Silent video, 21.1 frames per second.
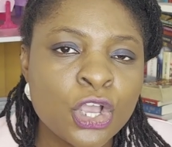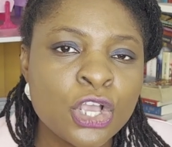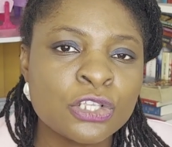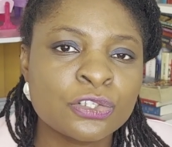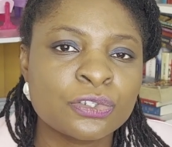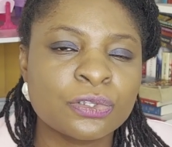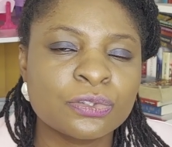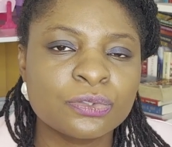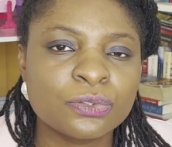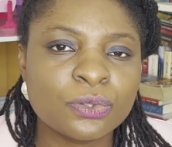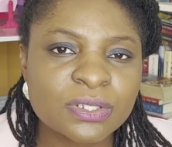
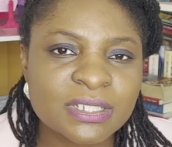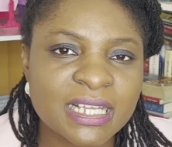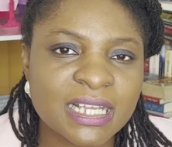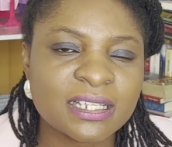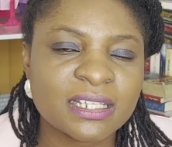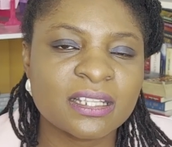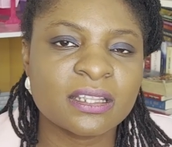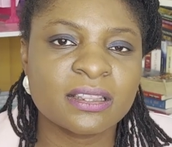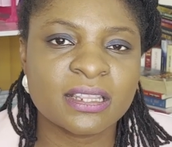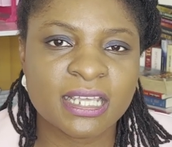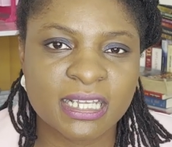so those are
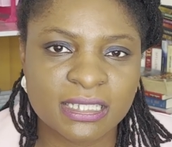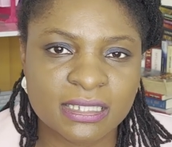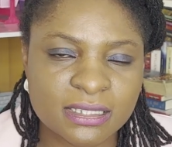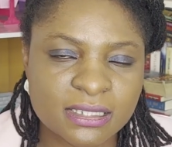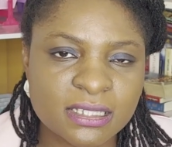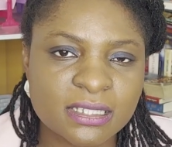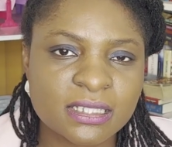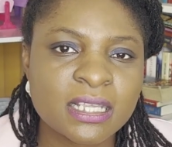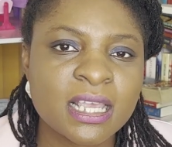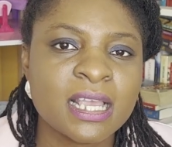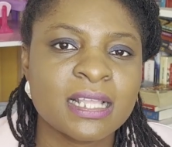the
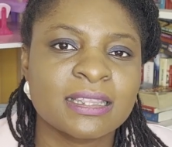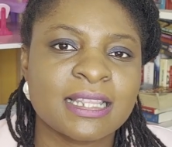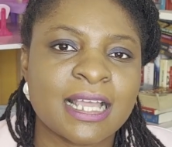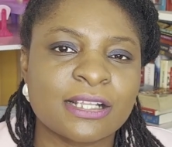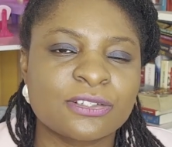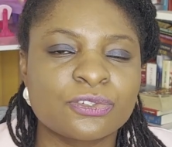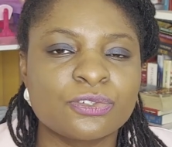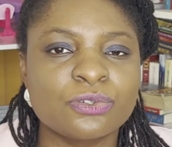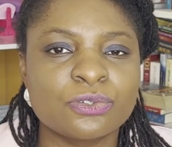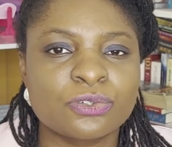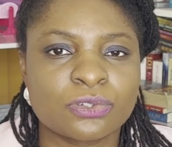things
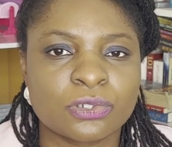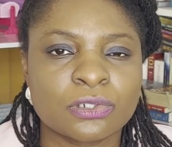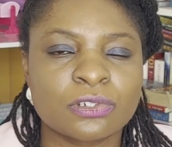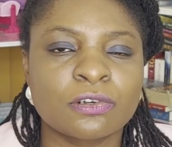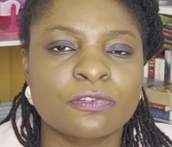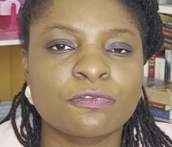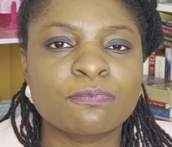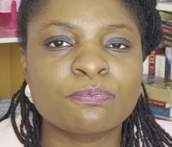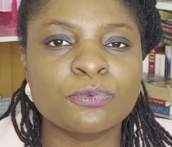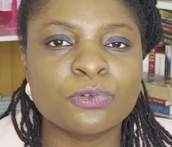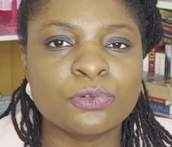that you sort
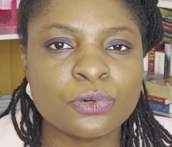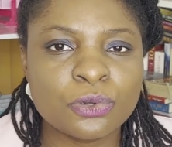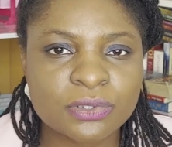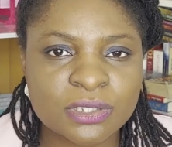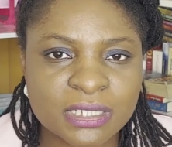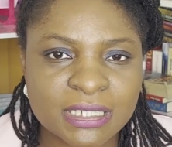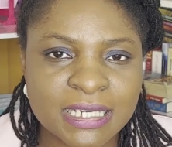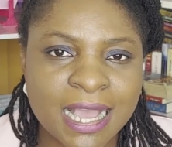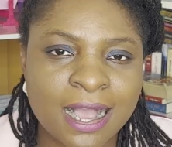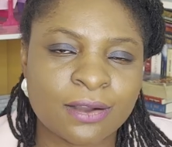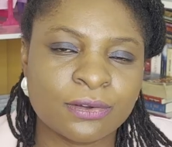of
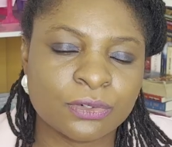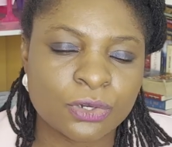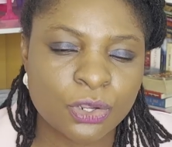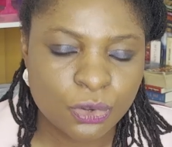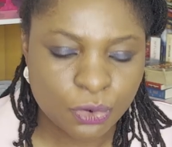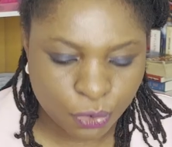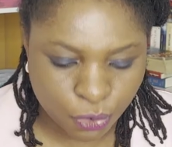note down